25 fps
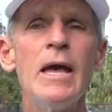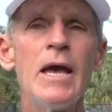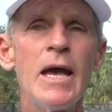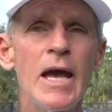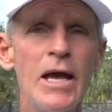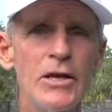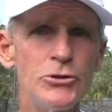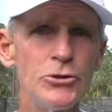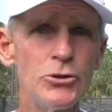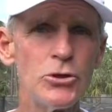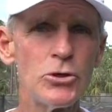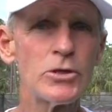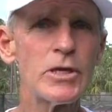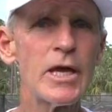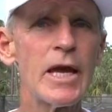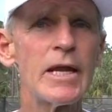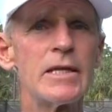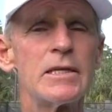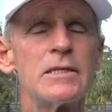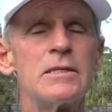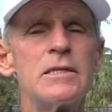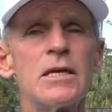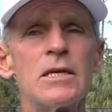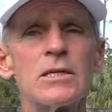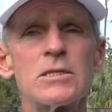and you'll get
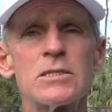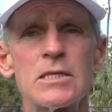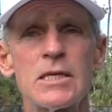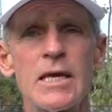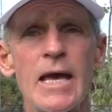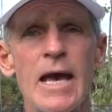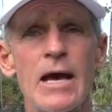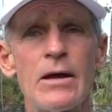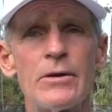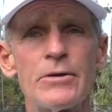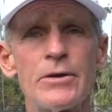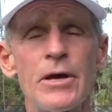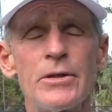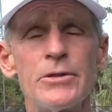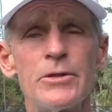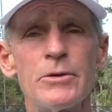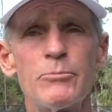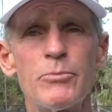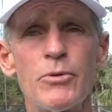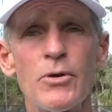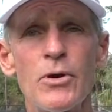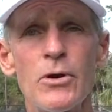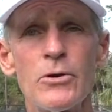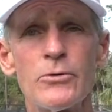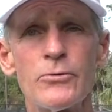a discount on the
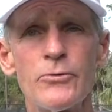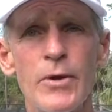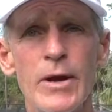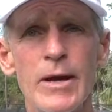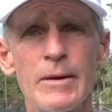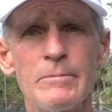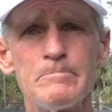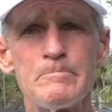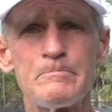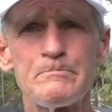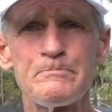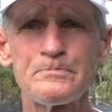program.